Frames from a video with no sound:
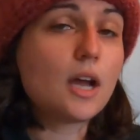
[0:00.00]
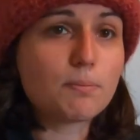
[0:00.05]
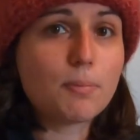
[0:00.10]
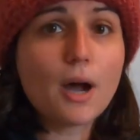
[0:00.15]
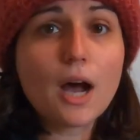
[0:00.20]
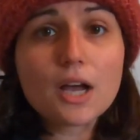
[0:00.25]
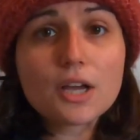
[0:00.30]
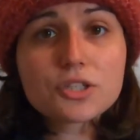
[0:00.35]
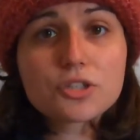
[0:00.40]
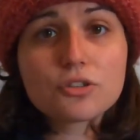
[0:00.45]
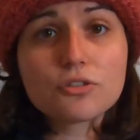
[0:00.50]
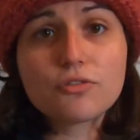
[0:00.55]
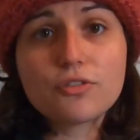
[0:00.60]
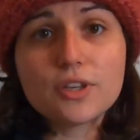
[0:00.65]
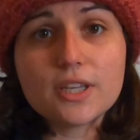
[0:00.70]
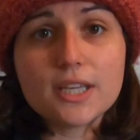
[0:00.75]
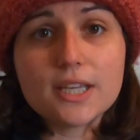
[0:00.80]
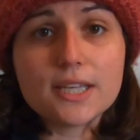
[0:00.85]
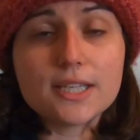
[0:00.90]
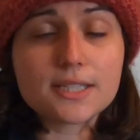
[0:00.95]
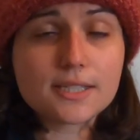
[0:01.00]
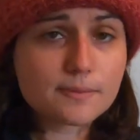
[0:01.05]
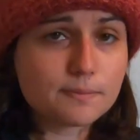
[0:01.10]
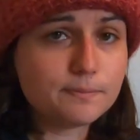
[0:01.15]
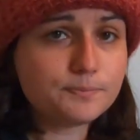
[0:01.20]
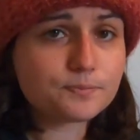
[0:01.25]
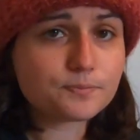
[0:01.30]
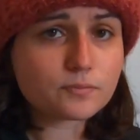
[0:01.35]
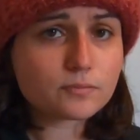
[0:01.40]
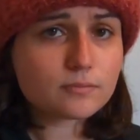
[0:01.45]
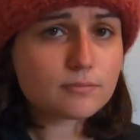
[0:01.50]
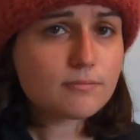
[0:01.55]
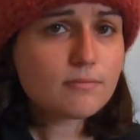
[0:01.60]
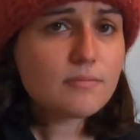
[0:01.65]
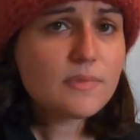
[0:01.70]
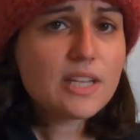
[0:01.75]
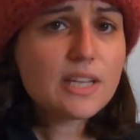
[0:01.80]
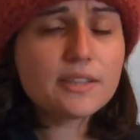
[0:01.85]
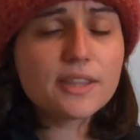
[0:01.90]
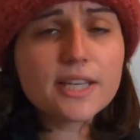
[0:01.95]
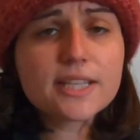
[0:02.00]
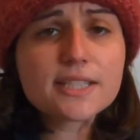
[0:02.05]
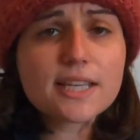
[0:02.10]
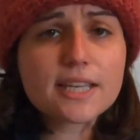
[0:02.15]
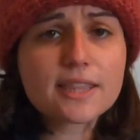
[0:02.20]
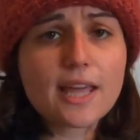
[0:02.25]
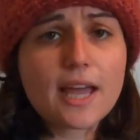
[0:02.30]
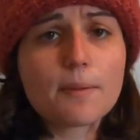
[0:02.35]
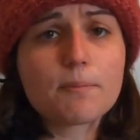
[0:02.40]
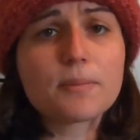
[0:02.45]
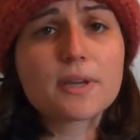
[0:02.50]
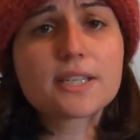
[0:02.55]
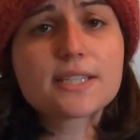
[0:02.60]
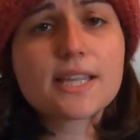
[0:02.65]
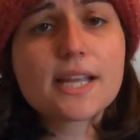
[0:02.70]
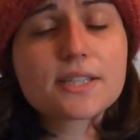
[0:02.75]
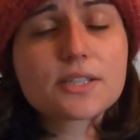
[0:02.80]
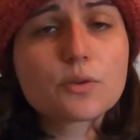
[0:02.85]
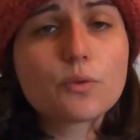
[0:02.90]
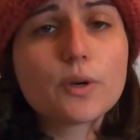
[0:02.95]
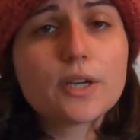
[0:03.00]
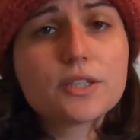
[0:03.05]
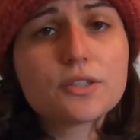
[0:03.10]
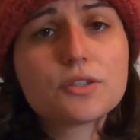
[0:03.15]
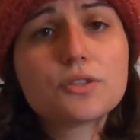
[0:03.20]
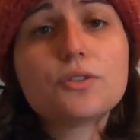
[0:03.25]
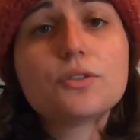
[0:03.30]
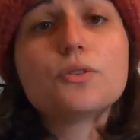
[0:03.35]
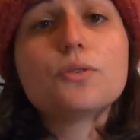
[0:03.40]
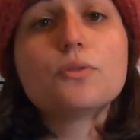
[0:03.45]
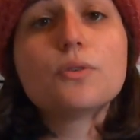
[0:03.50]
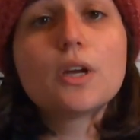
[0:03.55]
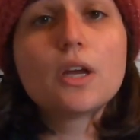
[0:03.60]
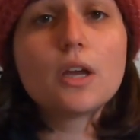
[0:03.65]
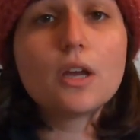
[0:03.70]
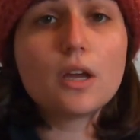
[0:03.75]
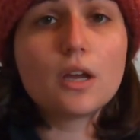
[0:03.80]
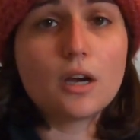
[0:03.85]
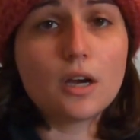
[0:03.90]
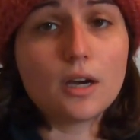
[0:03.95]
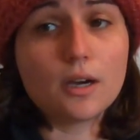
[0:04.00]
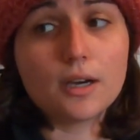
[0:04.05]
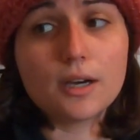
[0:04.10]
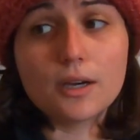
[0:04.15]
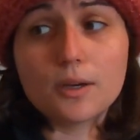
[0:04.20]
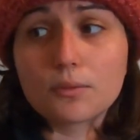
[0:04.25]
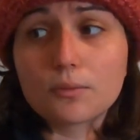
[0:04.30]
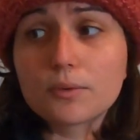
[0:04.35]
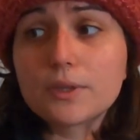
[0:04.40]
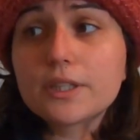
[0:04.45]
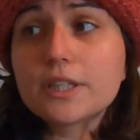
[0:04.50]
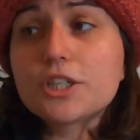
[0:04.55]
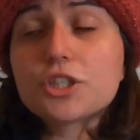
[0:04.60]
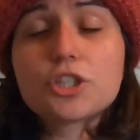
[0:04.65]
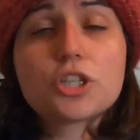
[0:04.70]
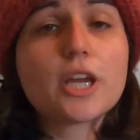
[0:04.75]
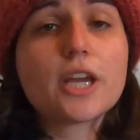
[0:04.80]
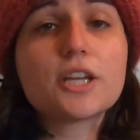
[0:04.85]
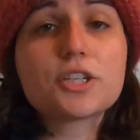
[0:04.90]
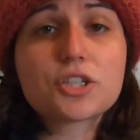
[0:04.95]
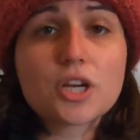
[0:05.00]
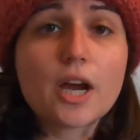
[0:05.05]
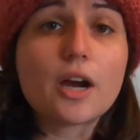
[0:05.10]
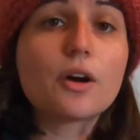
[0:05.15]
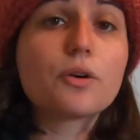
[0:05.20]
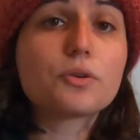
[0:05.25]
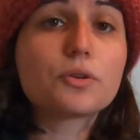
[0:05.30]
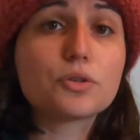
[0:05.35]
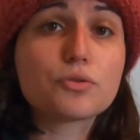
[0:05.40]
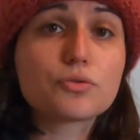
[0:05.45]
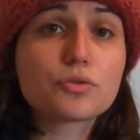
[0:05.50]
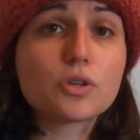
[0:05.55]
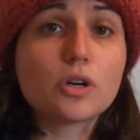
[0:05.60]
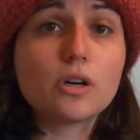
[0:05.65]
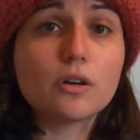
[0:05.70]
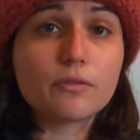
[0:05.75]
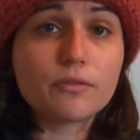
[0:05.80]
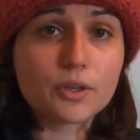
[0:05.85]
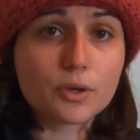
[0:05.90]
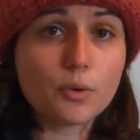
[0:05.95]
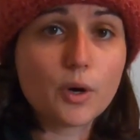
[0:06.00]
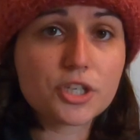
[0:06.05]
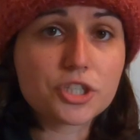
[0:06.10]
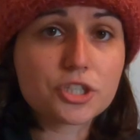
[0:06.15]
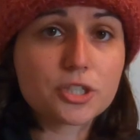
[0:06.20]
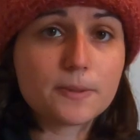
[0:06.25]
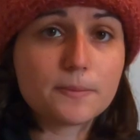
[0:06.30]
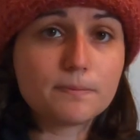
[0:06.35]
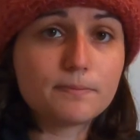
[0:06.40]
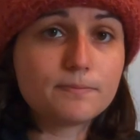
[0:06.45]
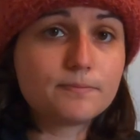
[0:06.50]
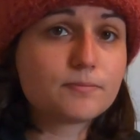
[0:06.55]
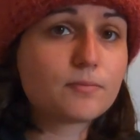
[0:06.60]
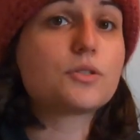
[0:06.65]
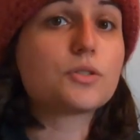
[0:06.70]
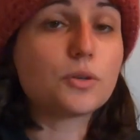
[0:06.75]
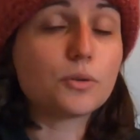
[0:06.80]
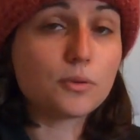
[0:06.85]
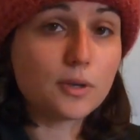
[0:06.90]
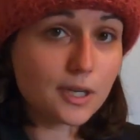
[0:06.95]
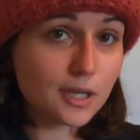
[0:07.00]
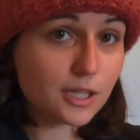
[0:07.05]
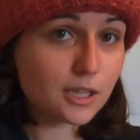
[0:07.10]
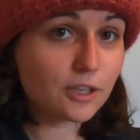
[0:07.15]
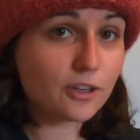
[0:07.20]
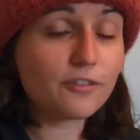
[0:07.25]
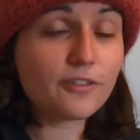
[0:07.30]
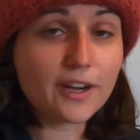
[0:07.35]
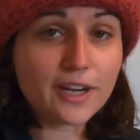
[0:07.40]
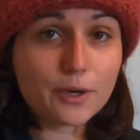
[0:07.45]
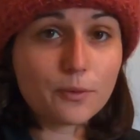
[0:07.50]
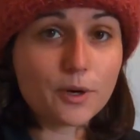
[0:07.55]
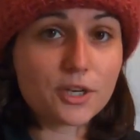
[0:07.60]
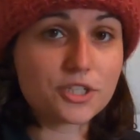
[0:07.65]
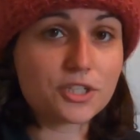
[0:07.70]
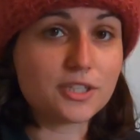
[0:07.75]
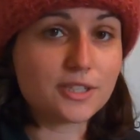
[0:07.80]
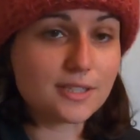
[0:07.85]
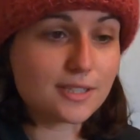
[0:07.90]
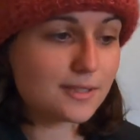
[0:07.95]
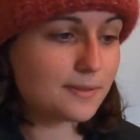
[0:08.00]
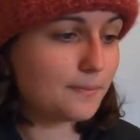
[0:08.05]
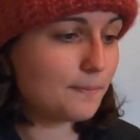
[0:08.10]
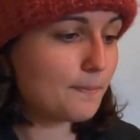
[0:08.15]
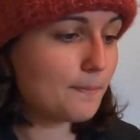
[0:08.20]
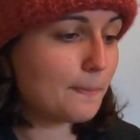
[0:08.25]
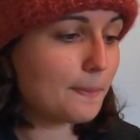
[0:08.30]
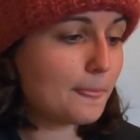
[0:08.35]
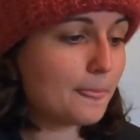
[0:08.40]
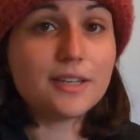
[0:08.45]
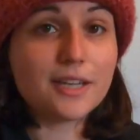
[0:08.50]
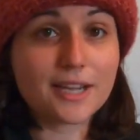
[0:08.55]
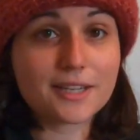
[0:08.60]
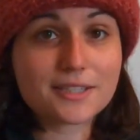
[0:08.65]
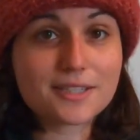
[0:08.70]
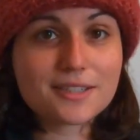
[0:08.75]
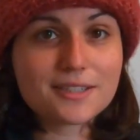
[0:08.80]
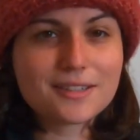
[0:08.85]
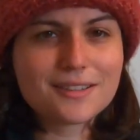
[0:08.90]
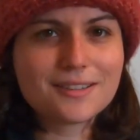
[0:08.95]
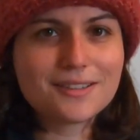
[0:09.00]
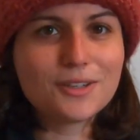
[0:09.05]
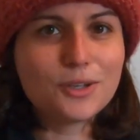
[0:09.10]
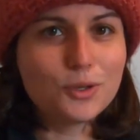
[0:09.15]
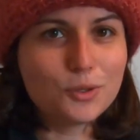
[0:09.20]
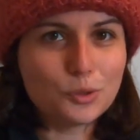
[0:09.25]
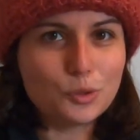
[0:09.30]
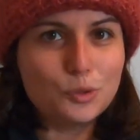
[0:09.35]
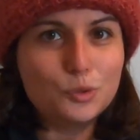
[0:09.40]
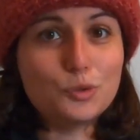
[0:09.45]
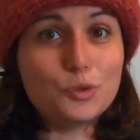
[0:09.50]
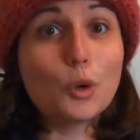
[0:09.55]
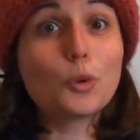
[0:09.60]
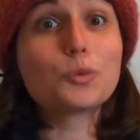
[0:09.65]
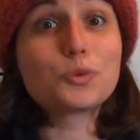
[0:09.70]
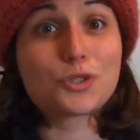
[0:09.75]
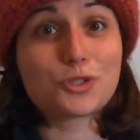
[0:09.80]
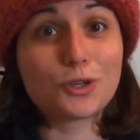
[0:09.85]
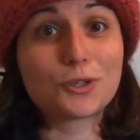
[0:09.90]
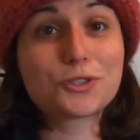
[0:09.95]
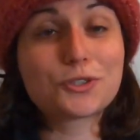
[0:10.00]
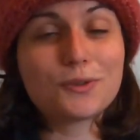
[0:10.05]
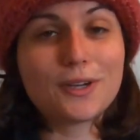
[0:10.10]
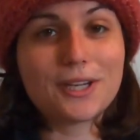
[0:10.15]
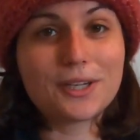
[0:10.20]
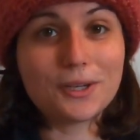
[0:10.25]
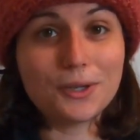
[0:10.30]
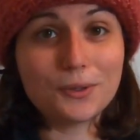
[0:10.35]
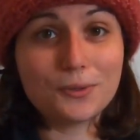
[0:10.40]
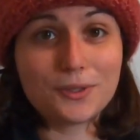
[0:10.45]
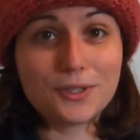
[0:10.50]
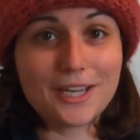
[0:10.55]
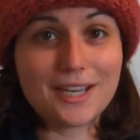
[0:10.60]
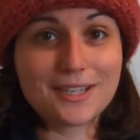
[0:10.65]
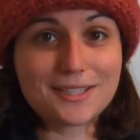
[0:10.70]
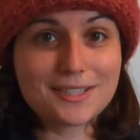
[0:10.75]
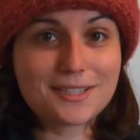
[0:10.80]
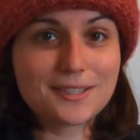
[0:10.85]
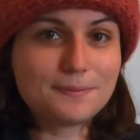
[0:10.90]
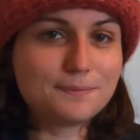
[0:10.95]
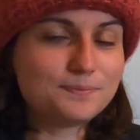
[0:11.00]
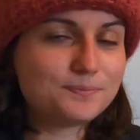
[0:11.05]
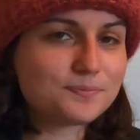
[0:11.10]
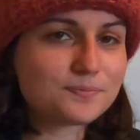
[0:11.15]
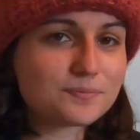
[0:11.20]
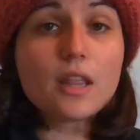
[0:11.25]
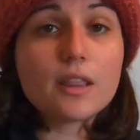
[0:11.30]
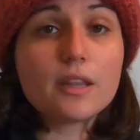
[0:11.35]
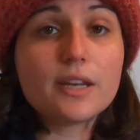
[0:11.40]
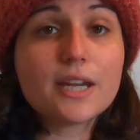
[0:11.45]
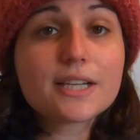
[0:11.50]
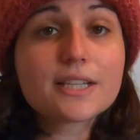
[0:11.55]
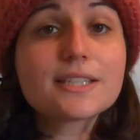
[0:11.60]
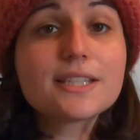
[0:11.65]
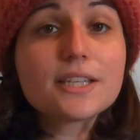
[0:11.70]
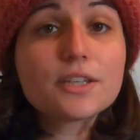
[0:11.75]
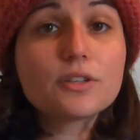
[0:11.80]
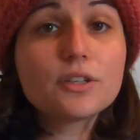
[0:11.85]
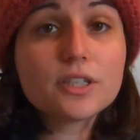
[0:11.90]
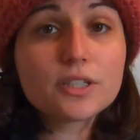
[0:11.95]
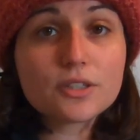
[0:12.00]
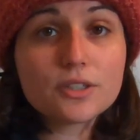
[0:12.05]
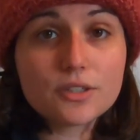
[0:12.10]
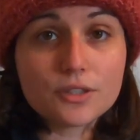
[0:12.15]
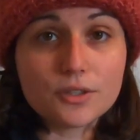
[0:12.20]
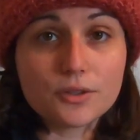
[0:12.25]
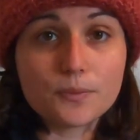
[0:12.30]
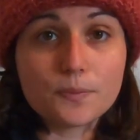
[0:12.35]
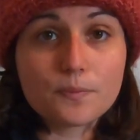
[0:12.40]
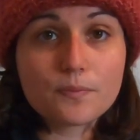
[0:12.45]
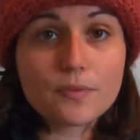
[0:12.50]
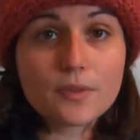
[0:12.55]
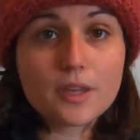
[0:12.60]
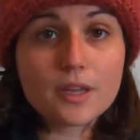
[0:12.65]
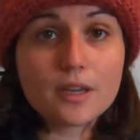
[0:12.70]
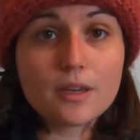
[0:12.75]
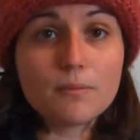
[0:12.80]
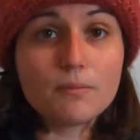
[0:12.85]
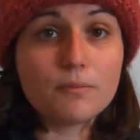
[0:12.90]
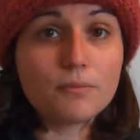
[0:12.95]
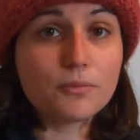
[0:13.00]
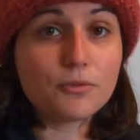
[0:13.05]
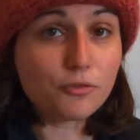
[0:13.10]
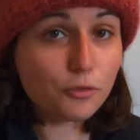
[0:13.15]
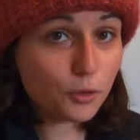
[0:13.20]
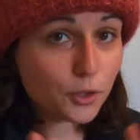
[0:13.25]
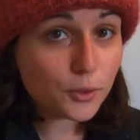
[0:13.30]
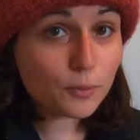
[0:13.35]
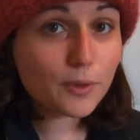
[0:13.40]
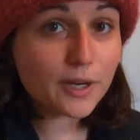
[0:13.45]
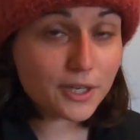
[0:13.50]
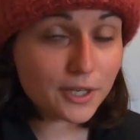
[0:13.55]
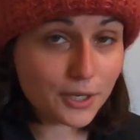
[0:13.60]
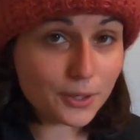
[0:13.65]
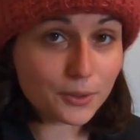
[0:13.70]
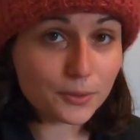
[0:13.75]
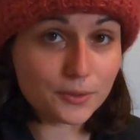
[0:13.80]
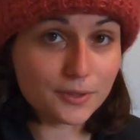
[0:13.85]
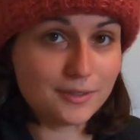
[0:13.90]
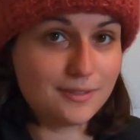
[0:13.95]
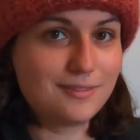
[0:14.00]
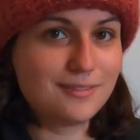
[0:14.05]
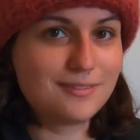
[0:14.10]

apostrophes, things like that, because that's going to really change how you solve the question. So clarifying questions. Next, don't start to write code yet. The next thing you need to do before you write code